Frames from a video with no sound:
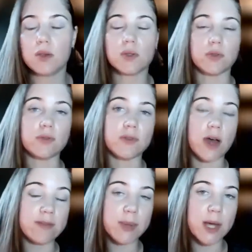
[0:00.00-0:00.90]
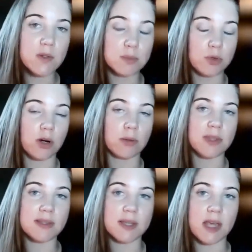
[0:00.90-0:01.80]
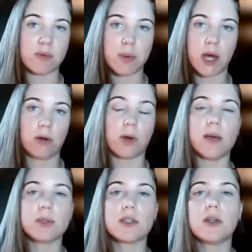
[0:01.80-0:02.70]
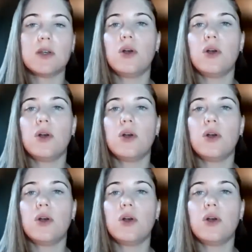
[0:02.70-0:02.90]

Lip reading: so 5 pounds more, but the same amount of reps,